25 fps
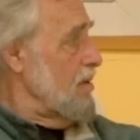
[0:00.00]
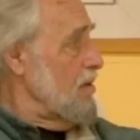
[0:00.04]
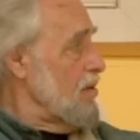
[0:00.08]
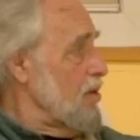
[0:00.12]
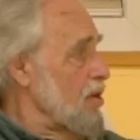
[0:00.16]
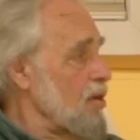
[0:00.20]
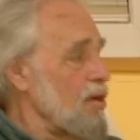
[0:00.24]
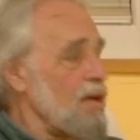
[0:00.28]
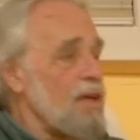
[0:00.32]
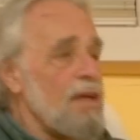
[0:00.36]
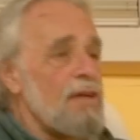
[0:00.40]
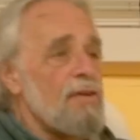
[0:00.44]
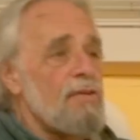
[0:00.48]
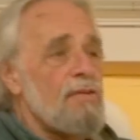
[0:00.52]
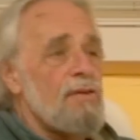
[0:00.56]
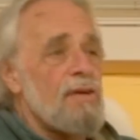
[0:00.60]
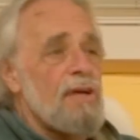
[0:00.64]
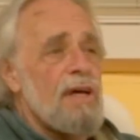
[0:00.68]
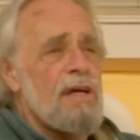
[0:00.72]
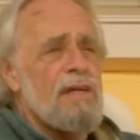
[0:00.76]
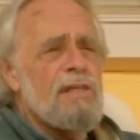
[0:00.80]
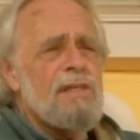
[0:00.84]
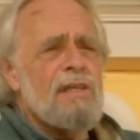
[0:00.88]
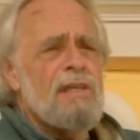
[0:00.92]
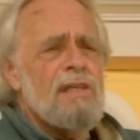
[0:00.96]
Good
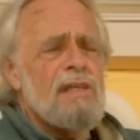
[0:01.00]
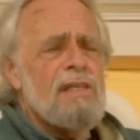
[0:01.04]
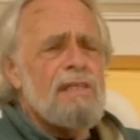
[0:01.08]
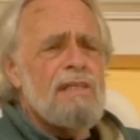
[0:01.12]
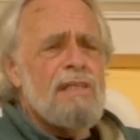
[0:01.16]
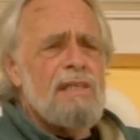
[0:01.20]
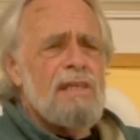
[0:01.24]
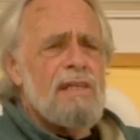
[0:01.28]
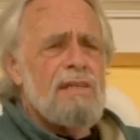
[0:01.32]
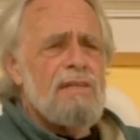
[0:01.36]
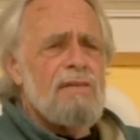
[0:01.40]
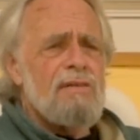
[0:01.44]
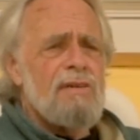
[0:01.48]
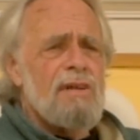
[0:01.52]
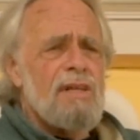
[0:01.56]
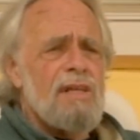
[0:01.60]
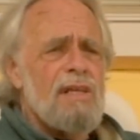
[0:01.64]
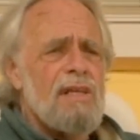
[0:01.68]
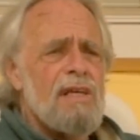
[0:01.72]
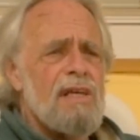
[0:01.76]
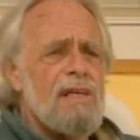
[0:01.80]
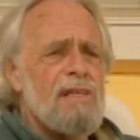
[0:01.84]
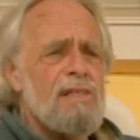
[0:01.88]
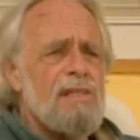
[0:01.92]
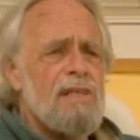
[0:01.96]
introduction. Let's see, is there
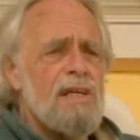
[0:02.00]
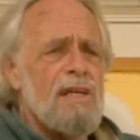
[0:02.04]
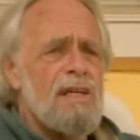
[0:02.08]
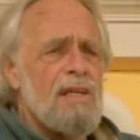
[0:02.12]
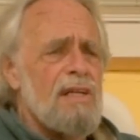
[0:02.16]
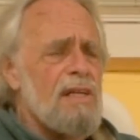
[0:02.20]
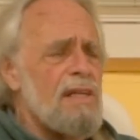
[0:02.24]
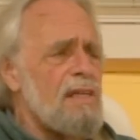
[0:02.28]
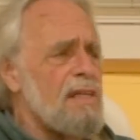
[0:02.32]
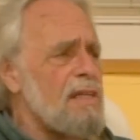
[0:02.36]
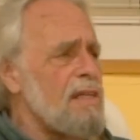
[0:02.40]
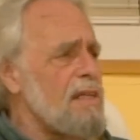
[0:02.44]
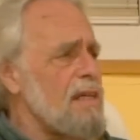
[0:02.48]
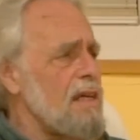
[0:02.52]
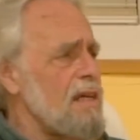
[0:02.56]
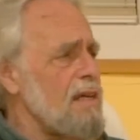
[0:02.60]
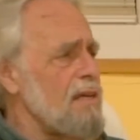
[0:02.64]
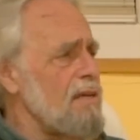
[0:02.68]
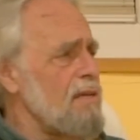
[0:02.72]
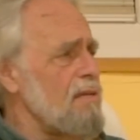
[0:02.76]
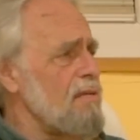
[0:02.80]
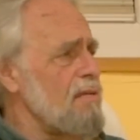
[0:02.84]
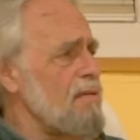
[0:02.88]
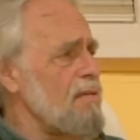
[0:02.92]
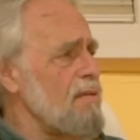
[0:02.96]
anything else I need to tell
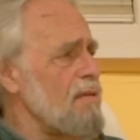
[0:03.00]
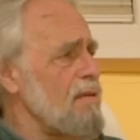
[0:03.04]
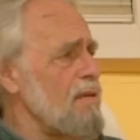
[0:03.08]
you?